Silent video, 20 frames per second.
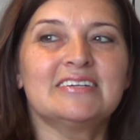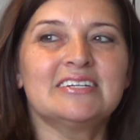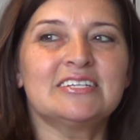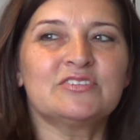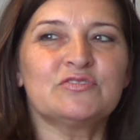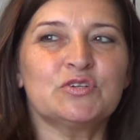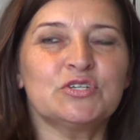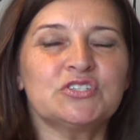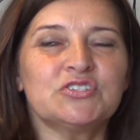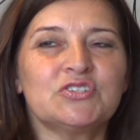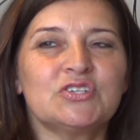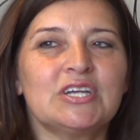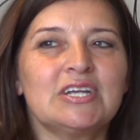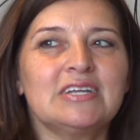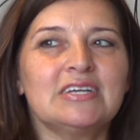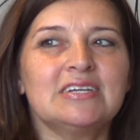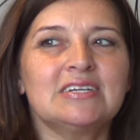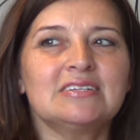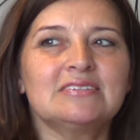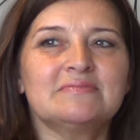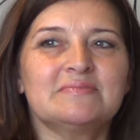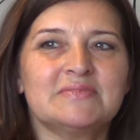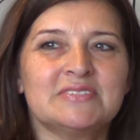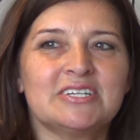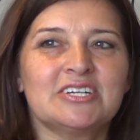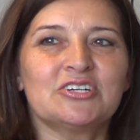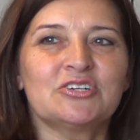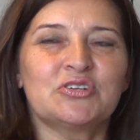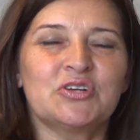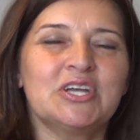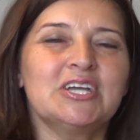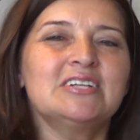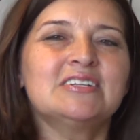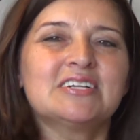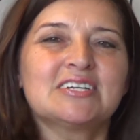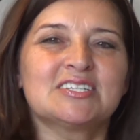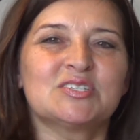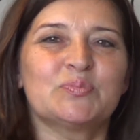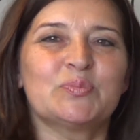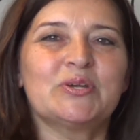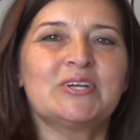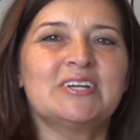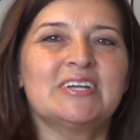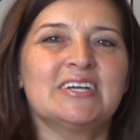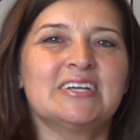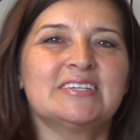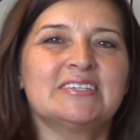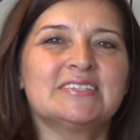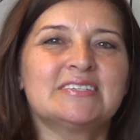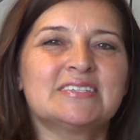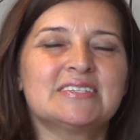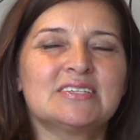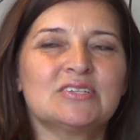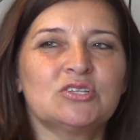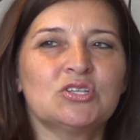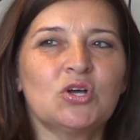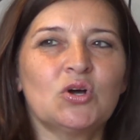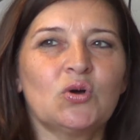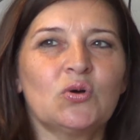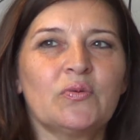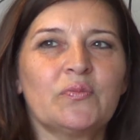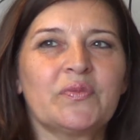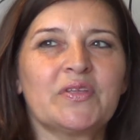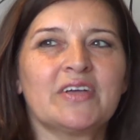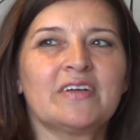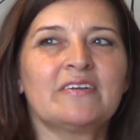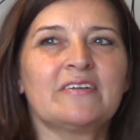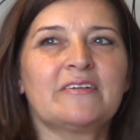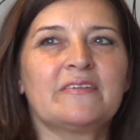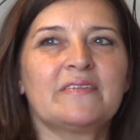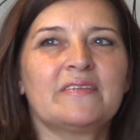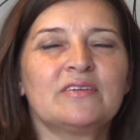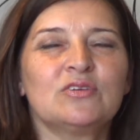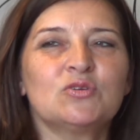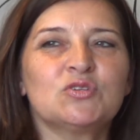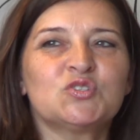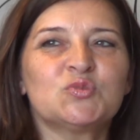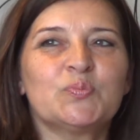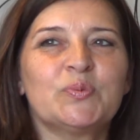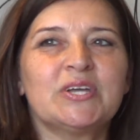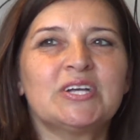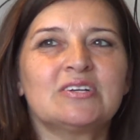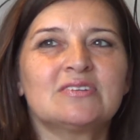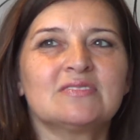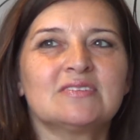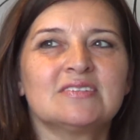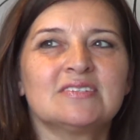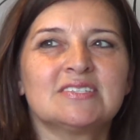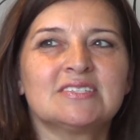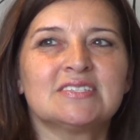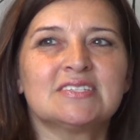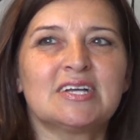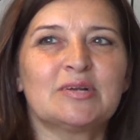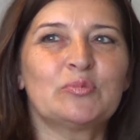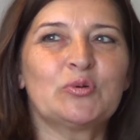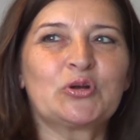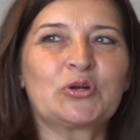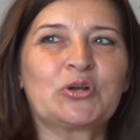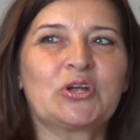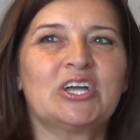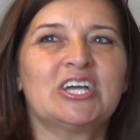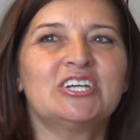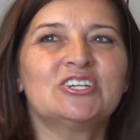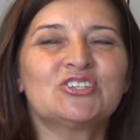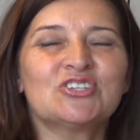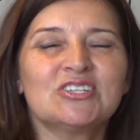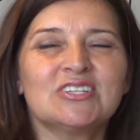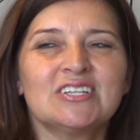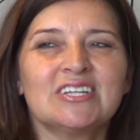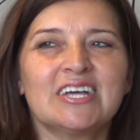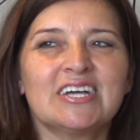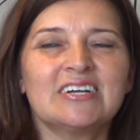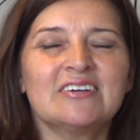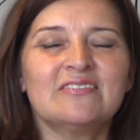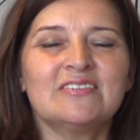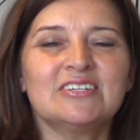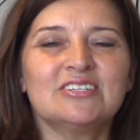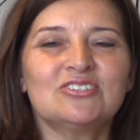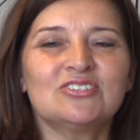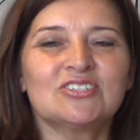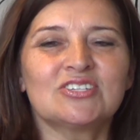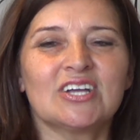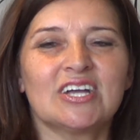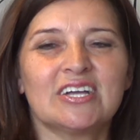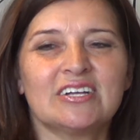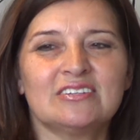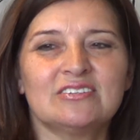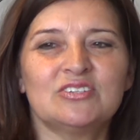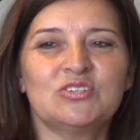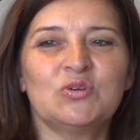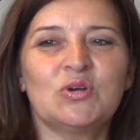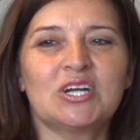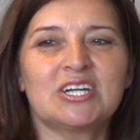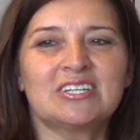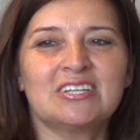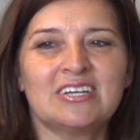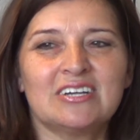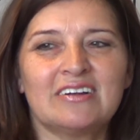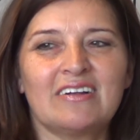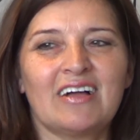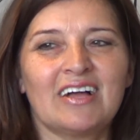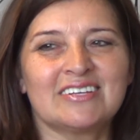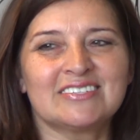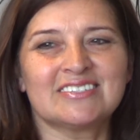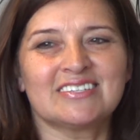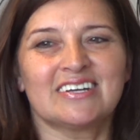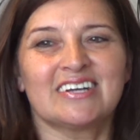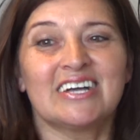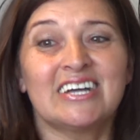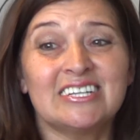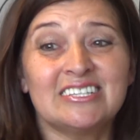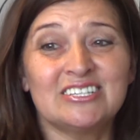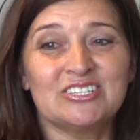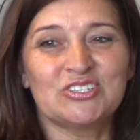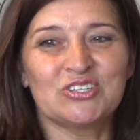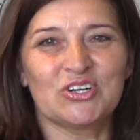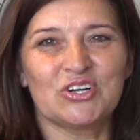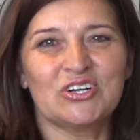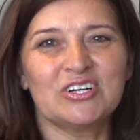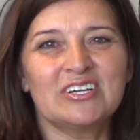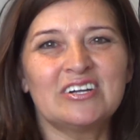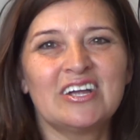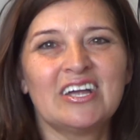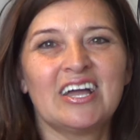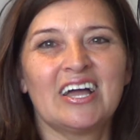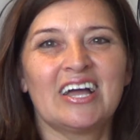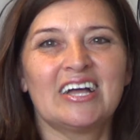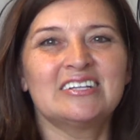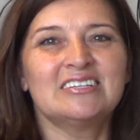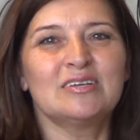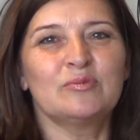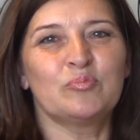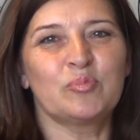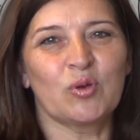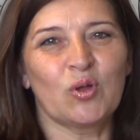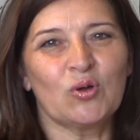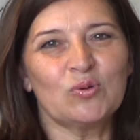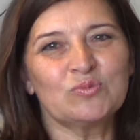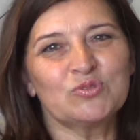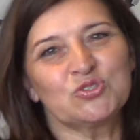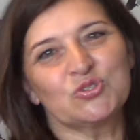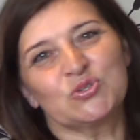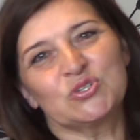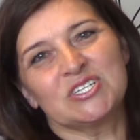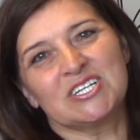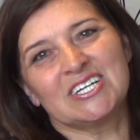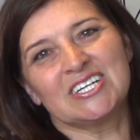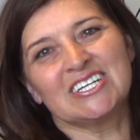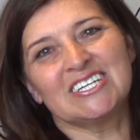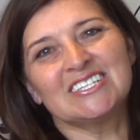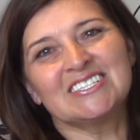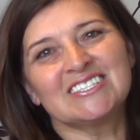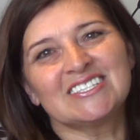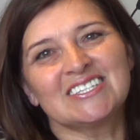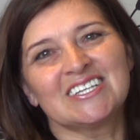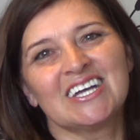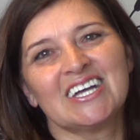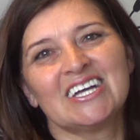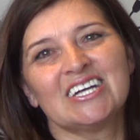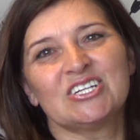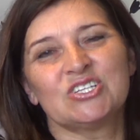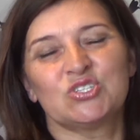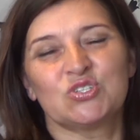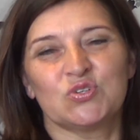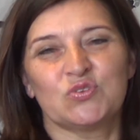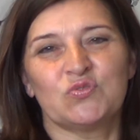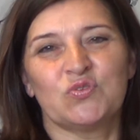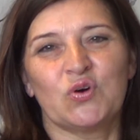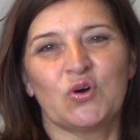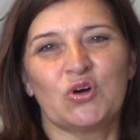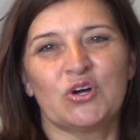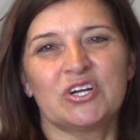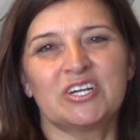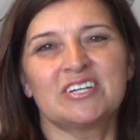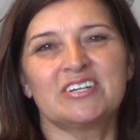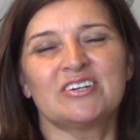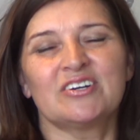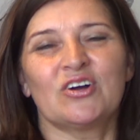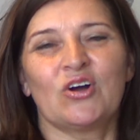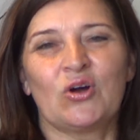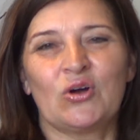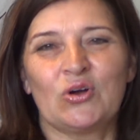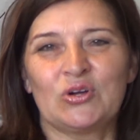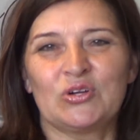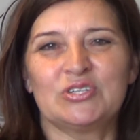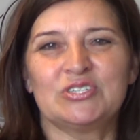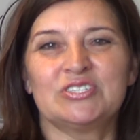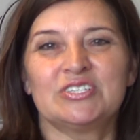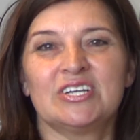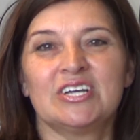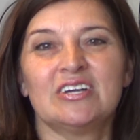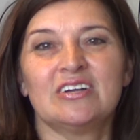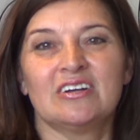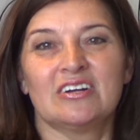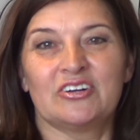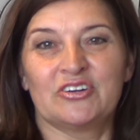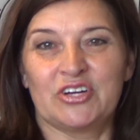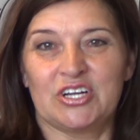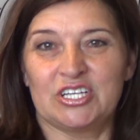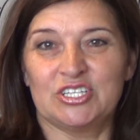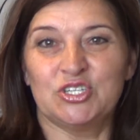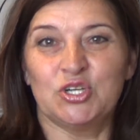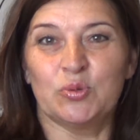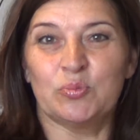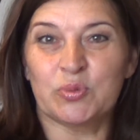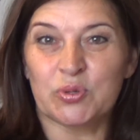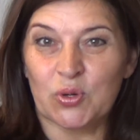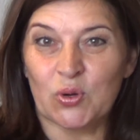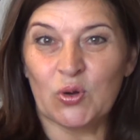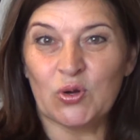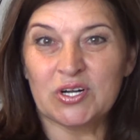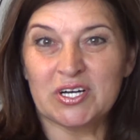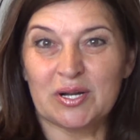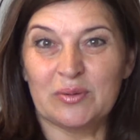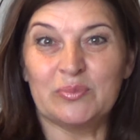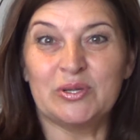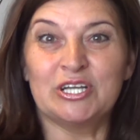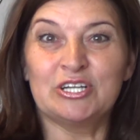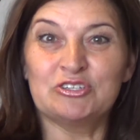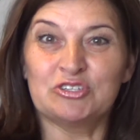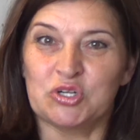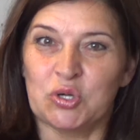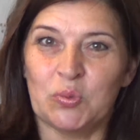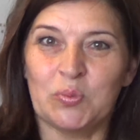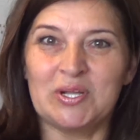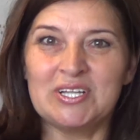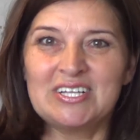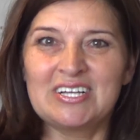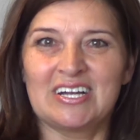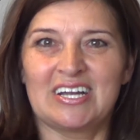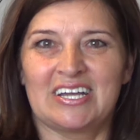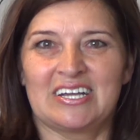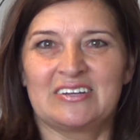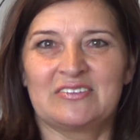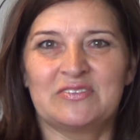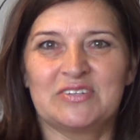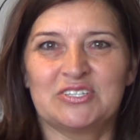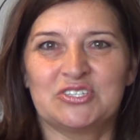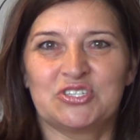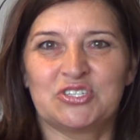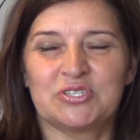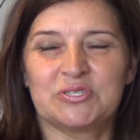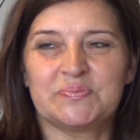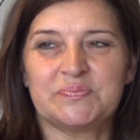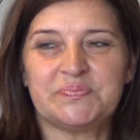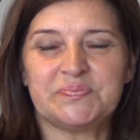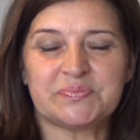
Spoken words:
It was really a great experience. You know, you speak Serbo-Croatian language and you are there as an editor and diploma journalist to work on a radio program in Romani language.